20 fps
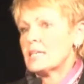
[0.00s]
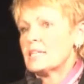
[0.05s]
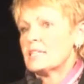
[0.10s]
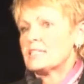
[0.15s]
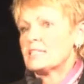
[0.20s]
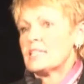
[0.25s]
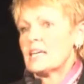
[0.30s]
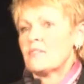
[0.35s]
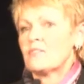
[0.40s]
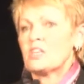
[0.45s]

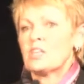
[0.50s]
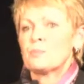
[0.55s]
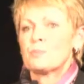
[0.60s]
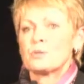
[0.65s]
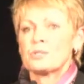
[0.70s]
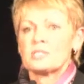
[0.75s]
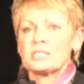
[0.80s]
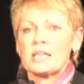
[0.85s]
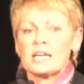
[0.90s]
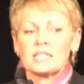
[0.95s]

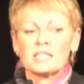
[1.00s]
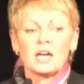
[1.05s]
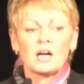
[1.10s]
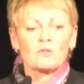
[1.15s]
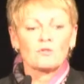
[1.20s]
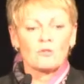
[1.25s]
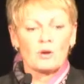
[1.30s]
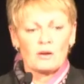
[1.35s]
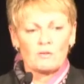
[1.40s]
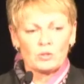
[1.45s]
70%
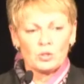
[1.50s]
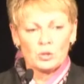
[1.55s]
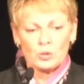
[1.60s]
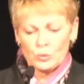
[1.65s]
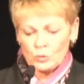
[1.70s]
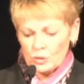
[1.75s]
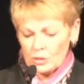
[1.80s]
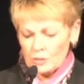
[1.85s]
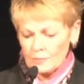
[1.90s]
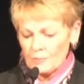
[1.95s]
of
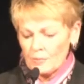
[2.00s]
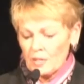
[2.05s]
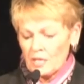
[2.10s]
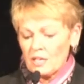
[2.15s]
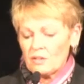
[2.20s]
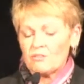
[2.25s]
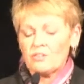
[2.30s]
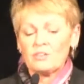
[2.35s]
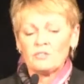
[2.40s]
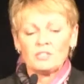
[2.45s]
revenues,
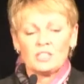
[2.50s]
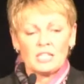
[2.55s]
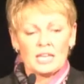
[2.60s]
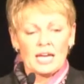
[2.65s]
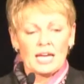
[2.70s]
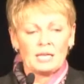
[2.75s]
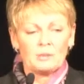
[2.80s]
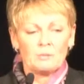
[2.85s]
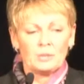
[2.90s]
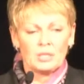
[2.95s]

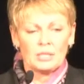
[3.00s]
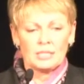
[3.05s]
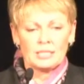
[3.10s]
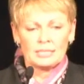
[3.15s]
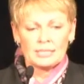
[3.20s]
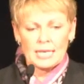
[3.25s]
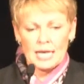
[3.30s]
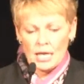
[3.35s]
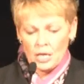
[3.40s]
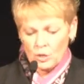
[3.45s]
$59
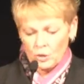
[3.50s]
million.